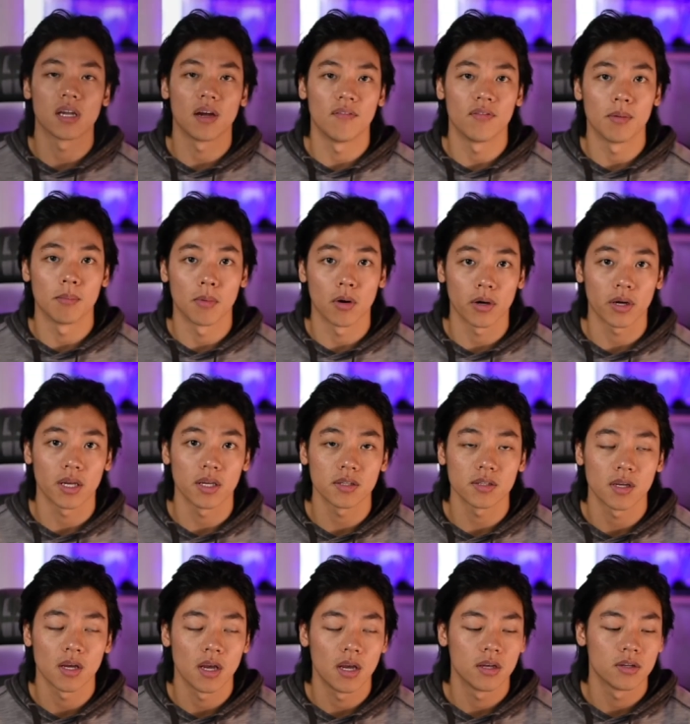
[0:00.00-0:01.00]
the market.
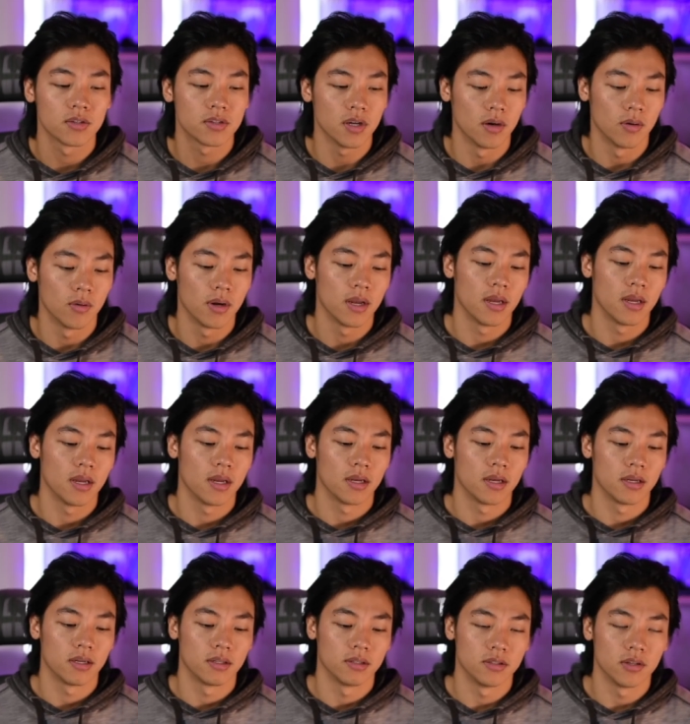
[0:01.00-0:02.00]
So
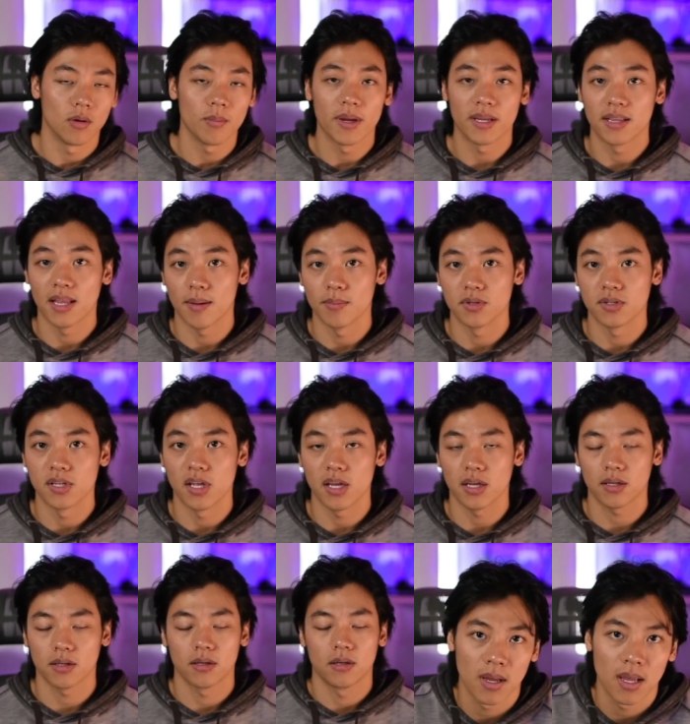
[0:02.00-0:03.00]
don't make that
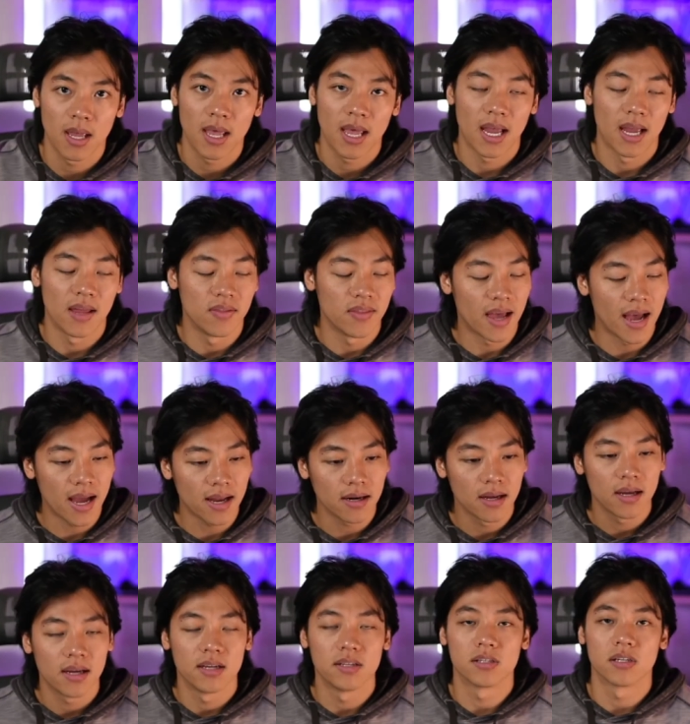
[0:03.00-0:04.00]
mistake. And that
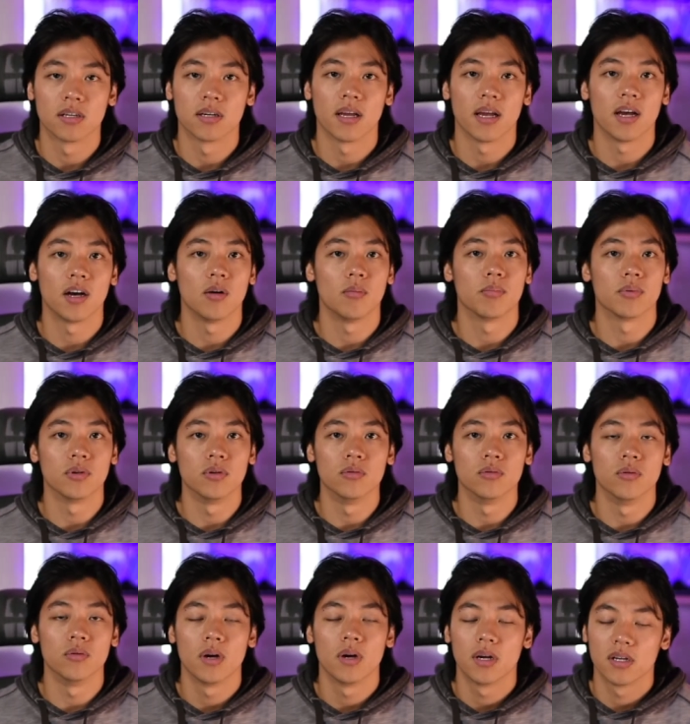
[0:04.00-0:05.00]
is going to help you
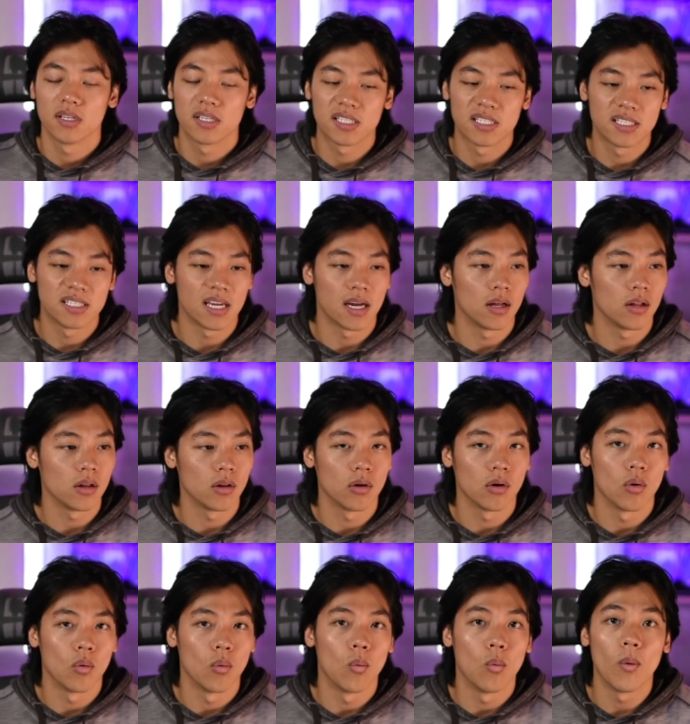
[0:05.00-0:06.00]
sell
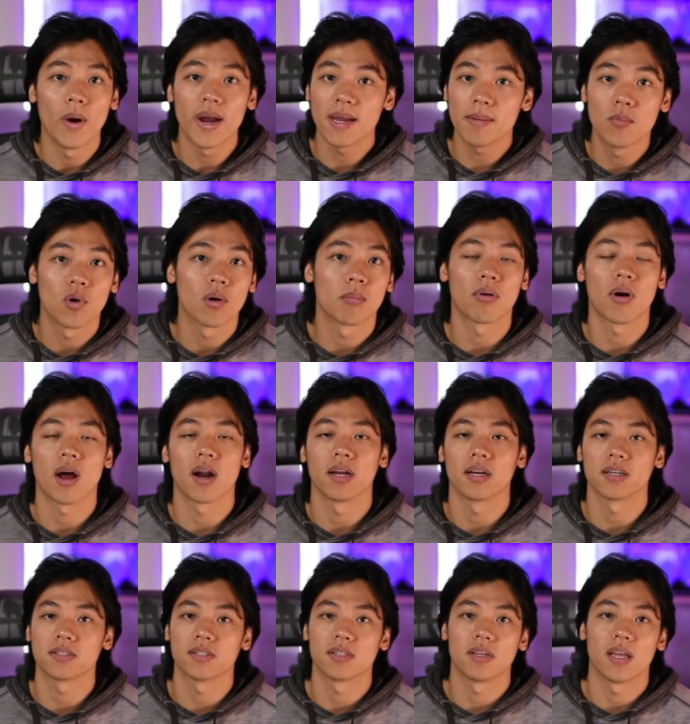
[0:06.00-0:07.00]
way more
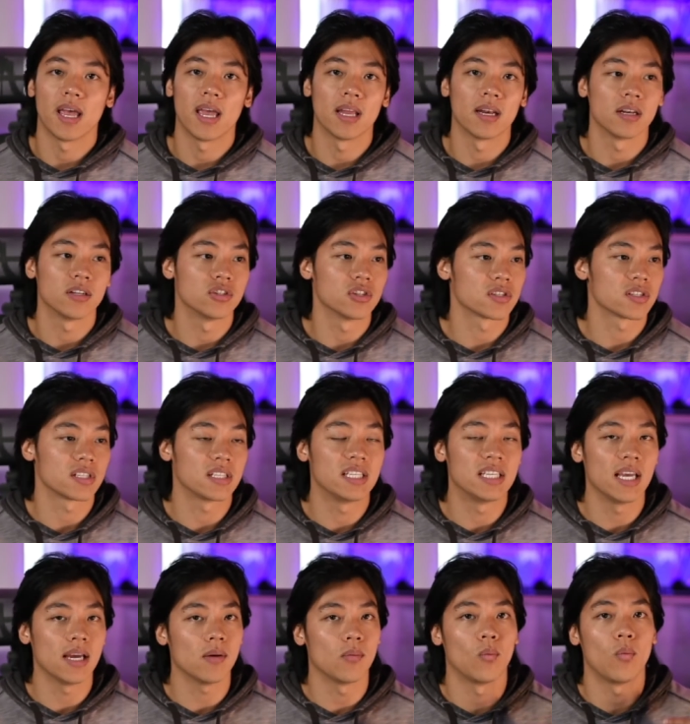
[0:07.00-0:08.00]
product and just
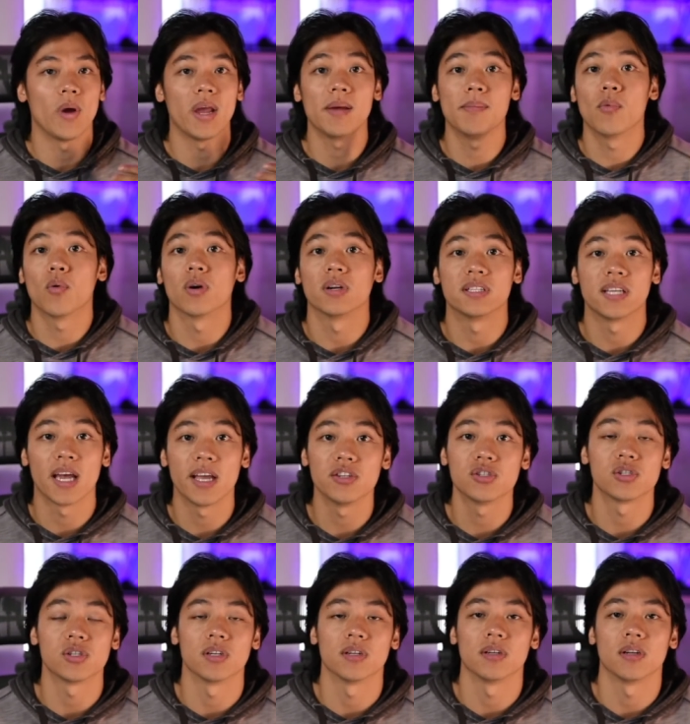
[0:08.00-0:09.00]
get way more
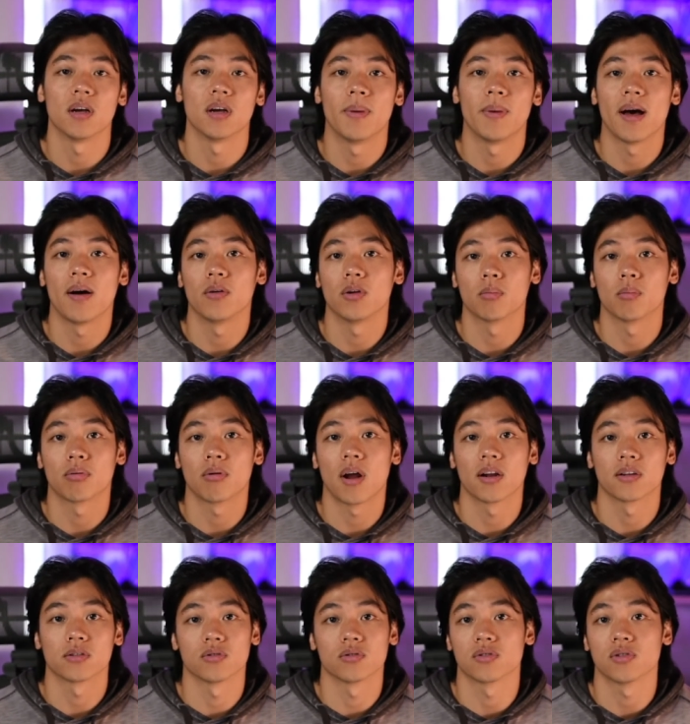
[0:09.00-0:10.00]
attention about your
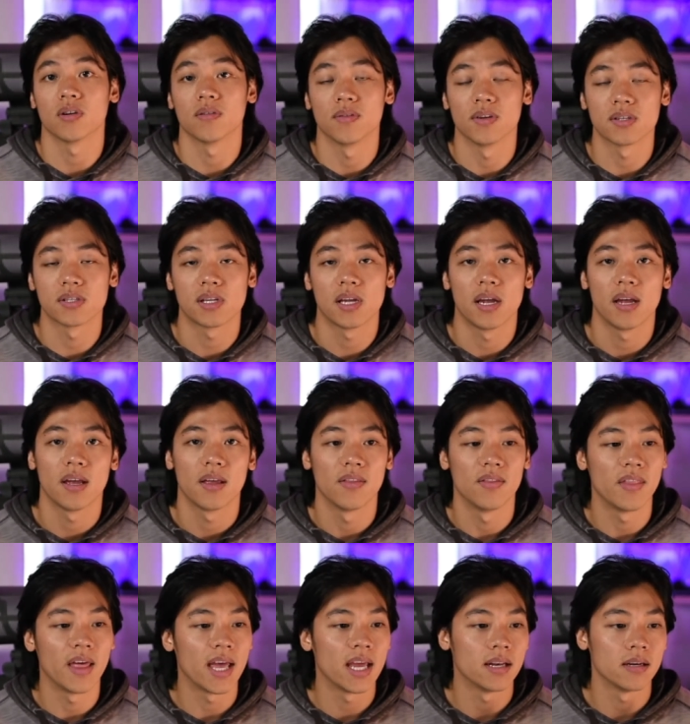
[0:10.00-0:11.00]
product or service
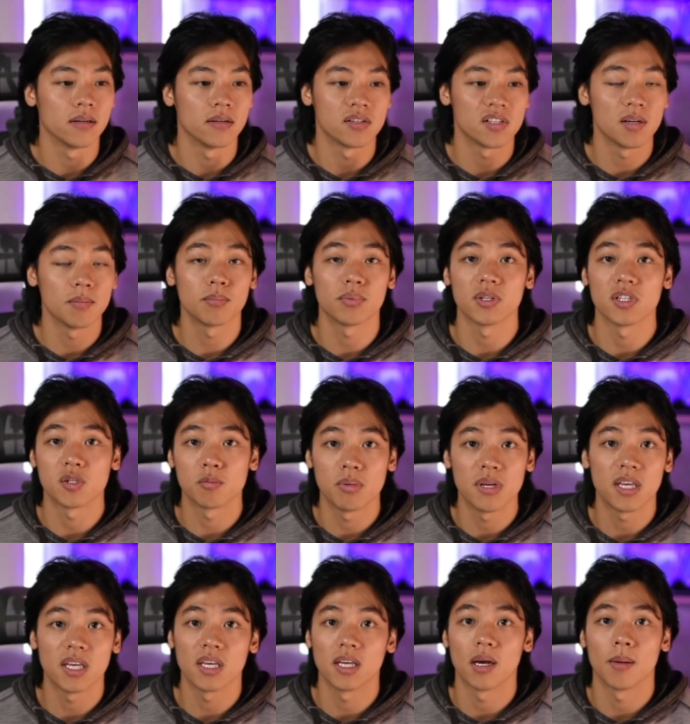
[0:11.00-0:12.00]
than simply
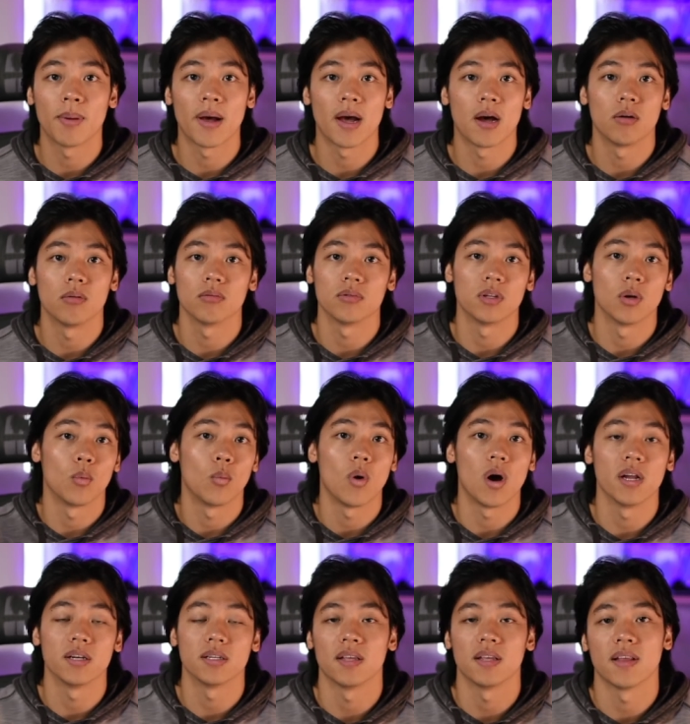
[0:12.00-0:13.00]
speaking about the
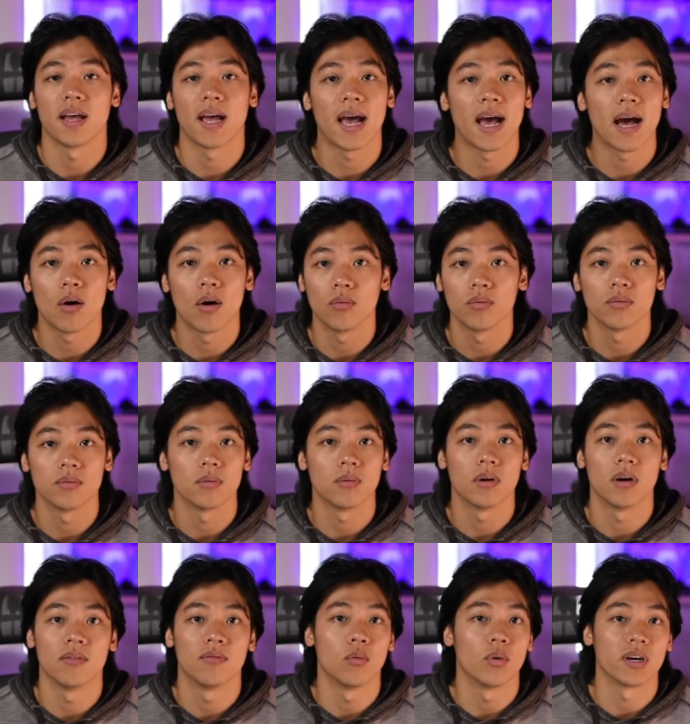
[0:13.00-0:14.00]
what and the how
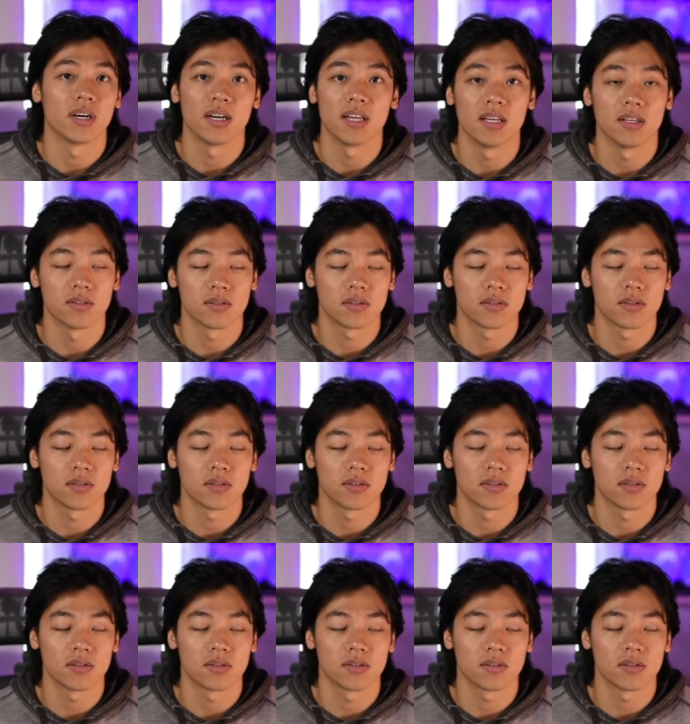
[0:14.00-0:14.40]
of what it is.